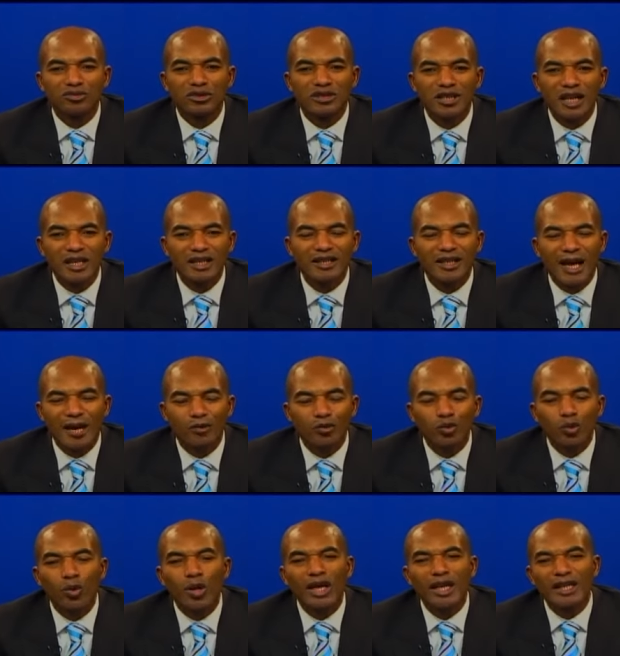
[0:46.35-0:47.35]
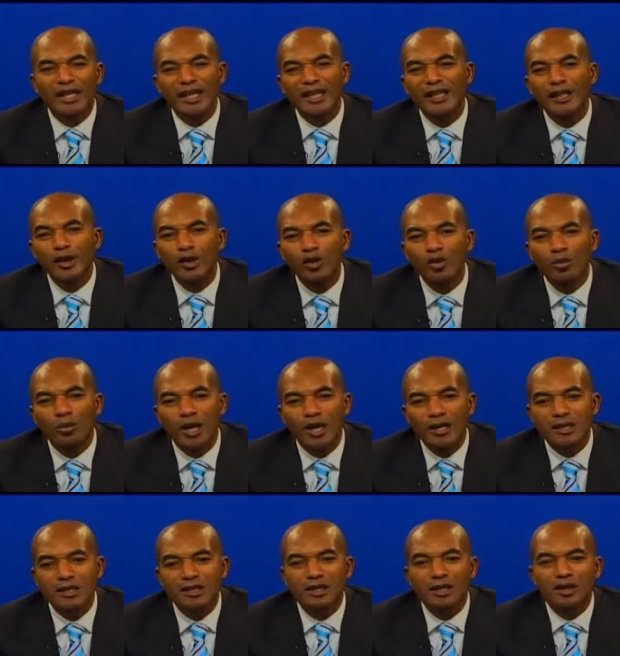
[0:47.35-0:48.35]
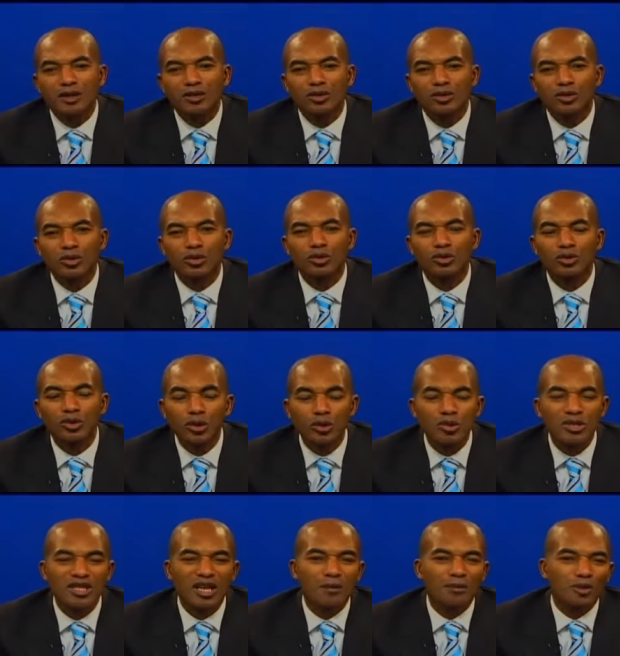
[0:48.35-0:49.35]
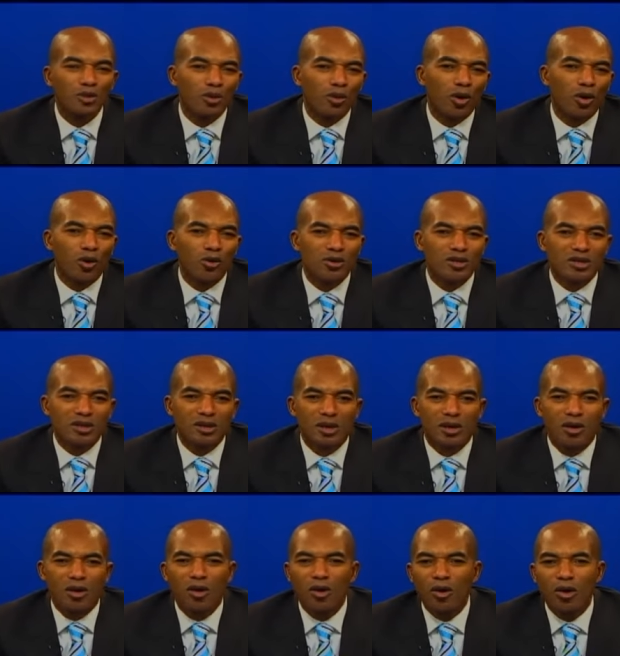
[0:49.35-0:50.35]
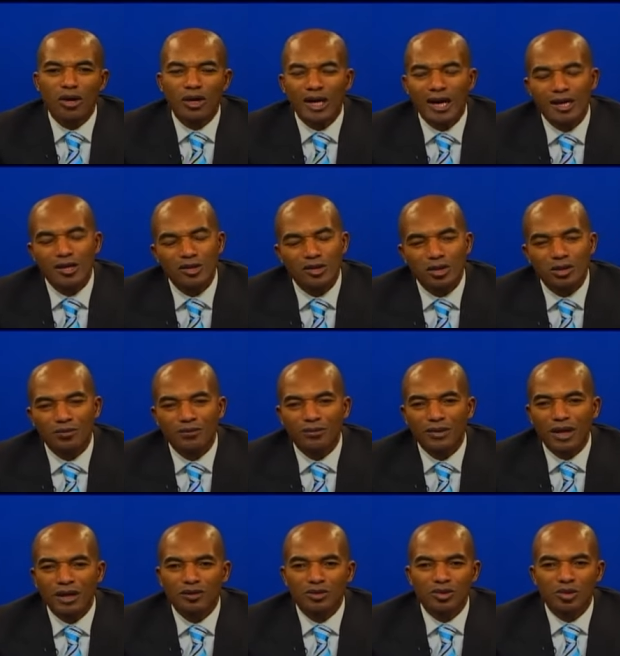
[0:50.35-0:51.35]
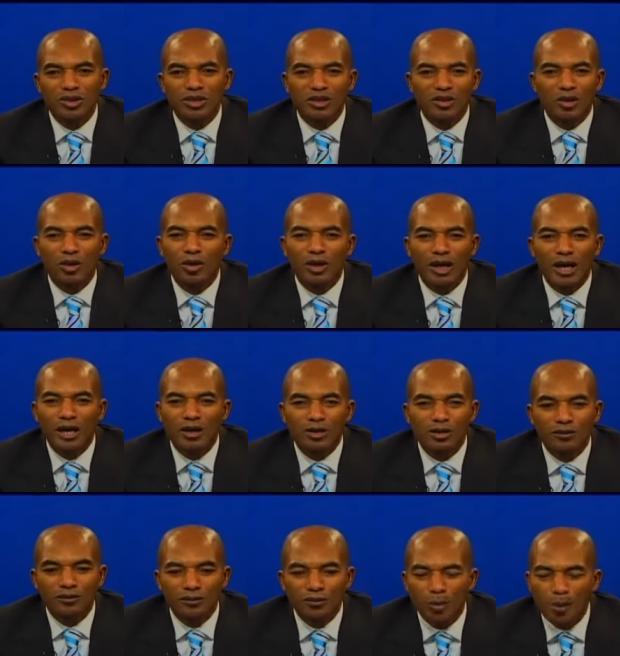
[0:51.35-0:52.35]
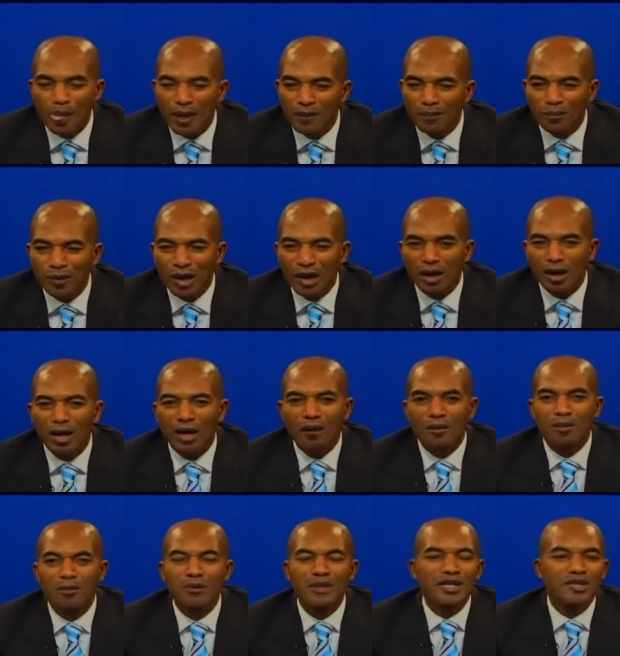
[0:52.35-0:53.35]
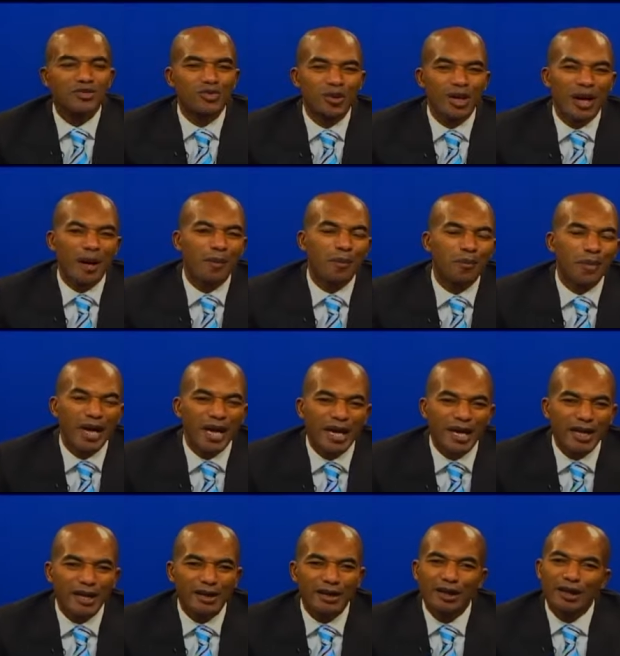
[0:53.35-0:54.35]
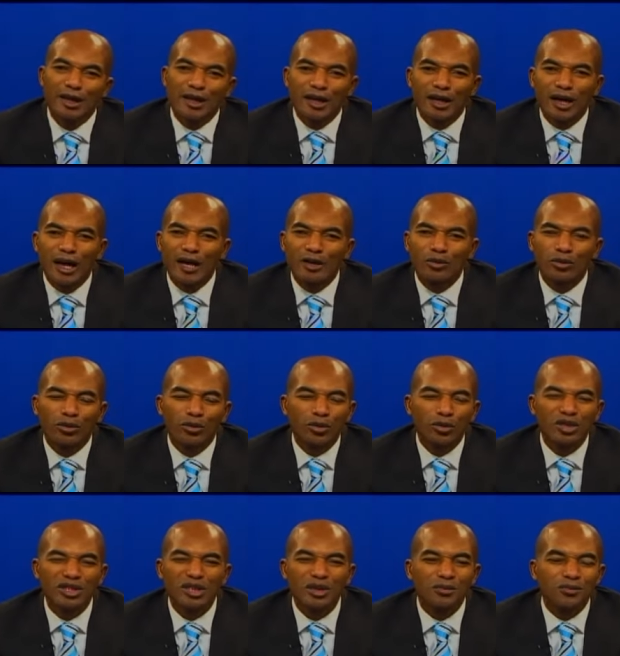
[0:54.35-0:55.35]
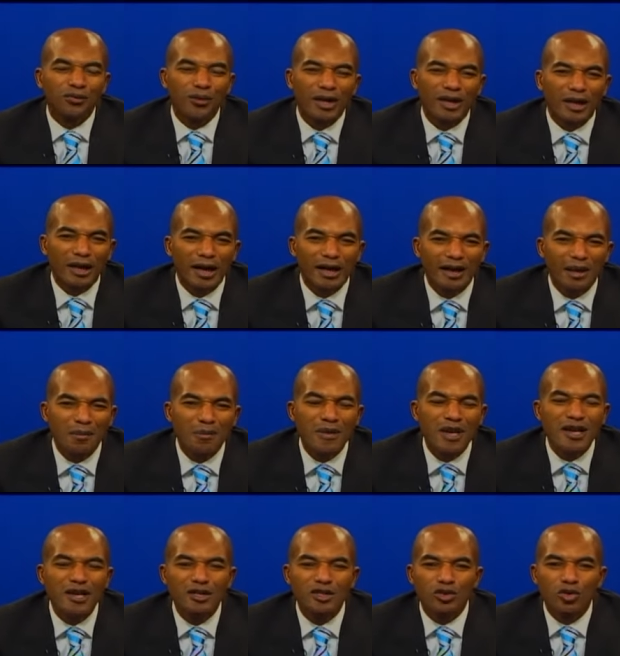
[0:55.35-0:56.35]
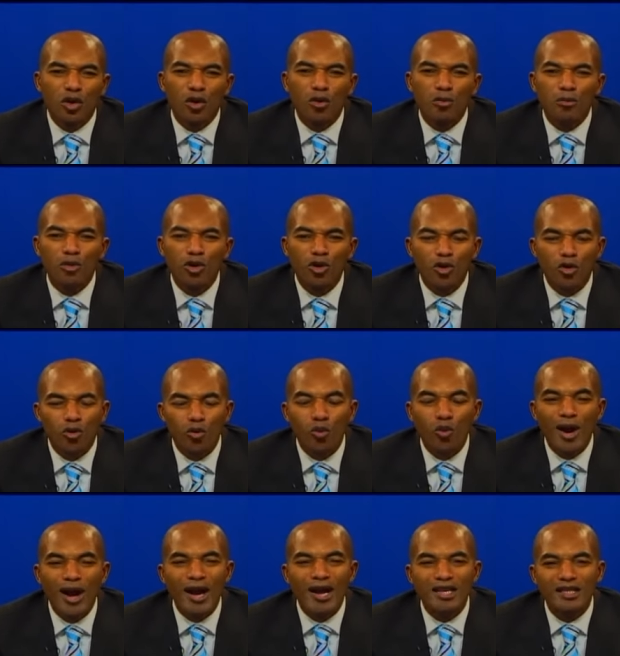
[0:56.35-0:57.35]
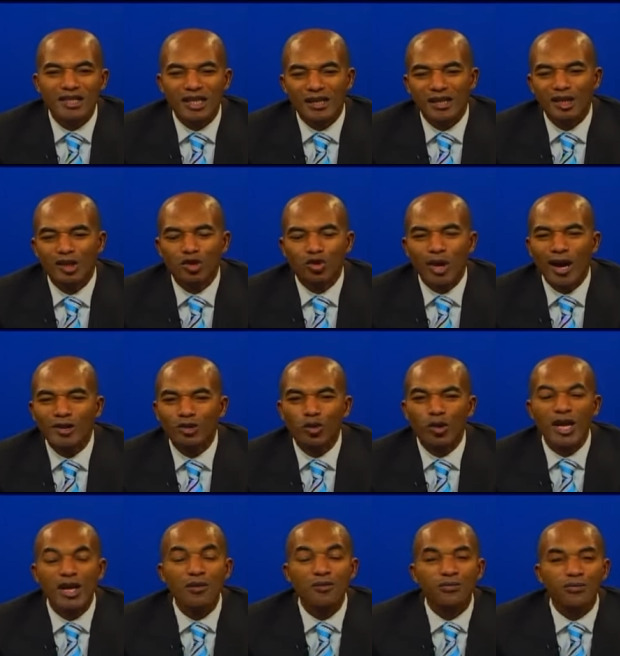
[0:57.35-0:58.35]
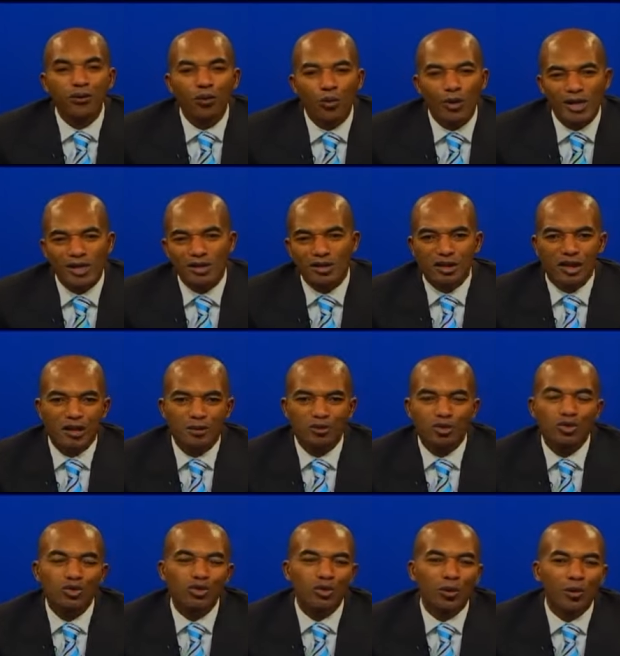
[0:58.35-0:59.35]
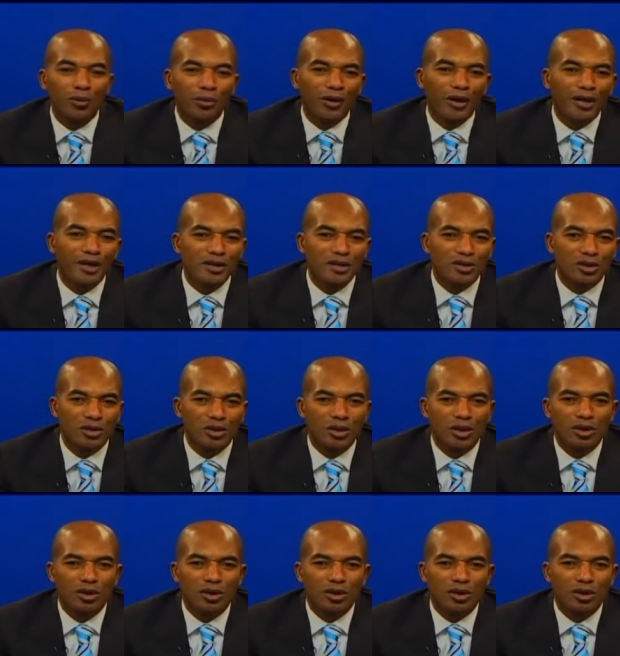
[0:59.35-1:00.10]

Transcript: take their dwelling in humans to use them to cause all kinds of atrocity, all kinds of uh, uh, misery and pain, and through different kind of means or ways that they try to influence them to do things